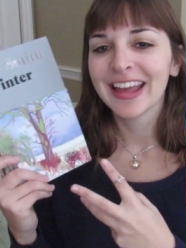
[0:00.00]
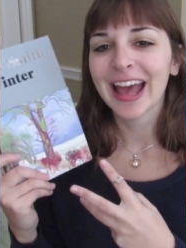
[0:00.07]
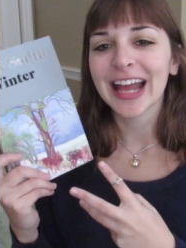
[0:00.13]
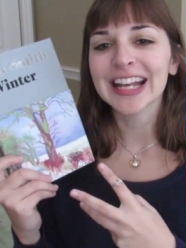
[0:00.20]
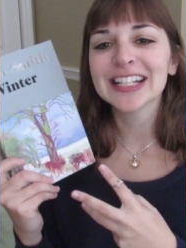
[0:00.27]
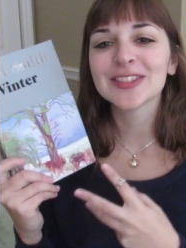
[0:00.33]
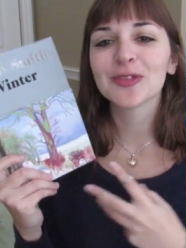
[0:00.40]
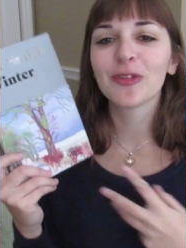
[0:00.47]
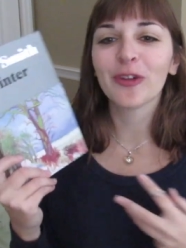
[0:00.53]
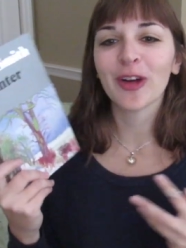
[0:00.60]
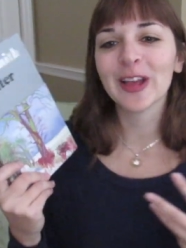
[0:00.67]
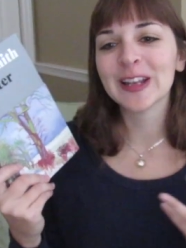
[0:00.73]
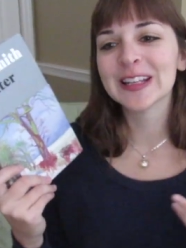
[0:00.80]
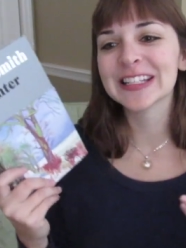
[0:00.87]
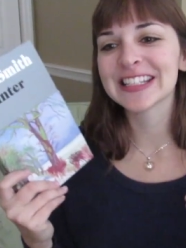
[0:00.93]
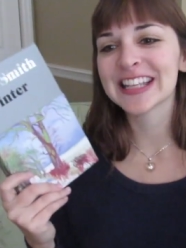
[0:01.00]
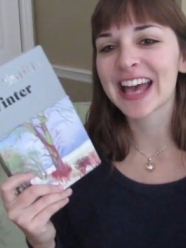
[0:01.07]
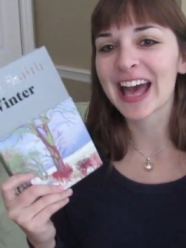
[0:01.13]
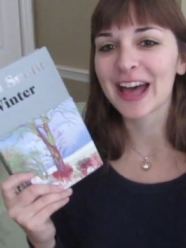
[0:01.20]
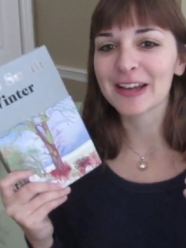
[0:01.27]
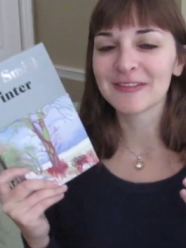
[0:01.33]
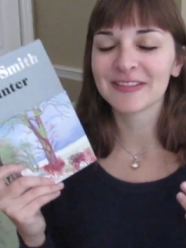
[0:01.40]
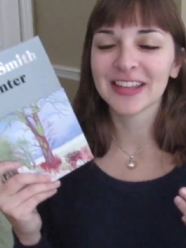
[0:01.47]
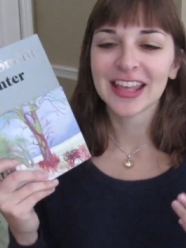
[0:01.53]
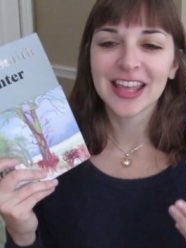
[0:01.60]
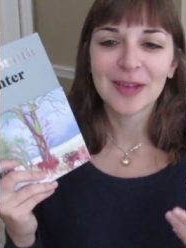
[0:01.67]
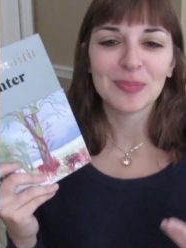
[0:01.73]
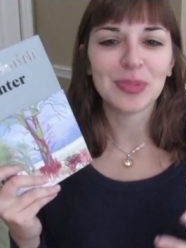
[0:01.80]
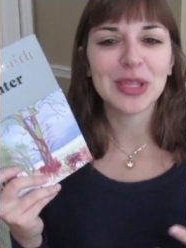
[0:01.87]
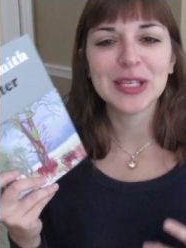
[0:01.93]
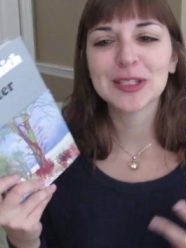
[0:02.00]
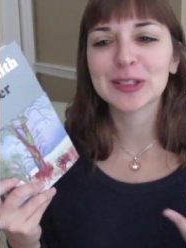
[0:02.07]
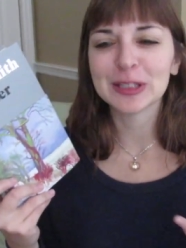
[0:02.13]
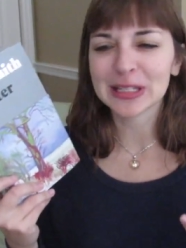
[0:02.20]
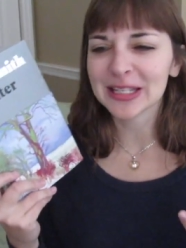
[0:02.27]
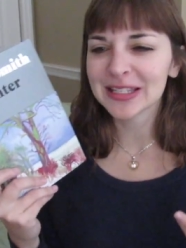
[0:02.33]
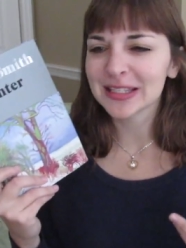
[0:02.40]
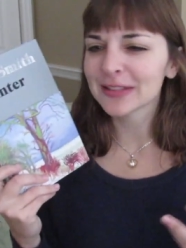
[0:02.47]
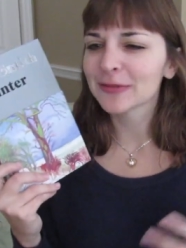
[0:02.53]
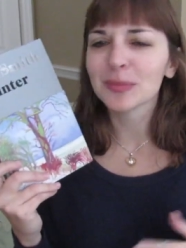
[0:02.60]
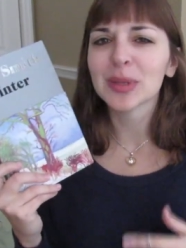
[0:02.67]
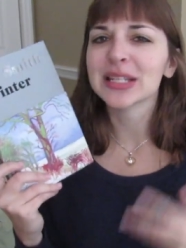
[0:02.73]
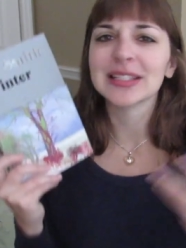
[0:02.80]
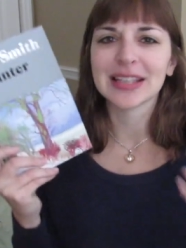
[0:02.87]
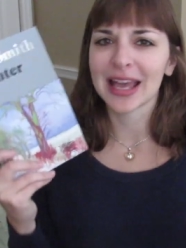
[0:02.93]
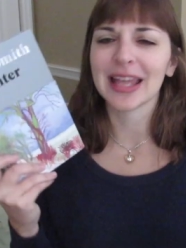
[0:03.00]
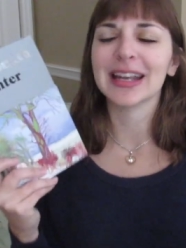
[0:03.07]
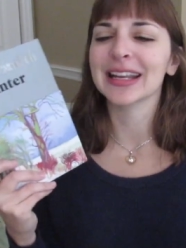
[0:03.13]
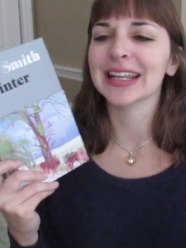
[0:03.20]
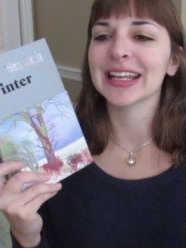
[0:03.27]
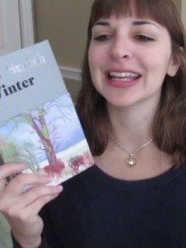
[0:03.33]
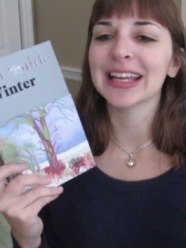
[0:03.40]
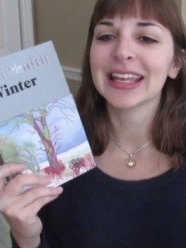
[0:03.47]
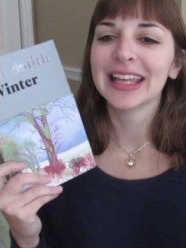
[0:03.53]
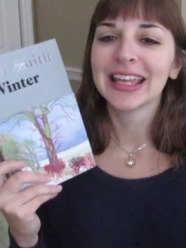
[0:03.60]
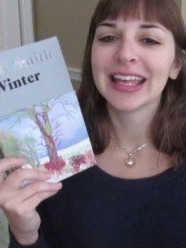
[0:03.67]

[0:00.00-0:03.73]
And it's fun to have these scenes of mundanity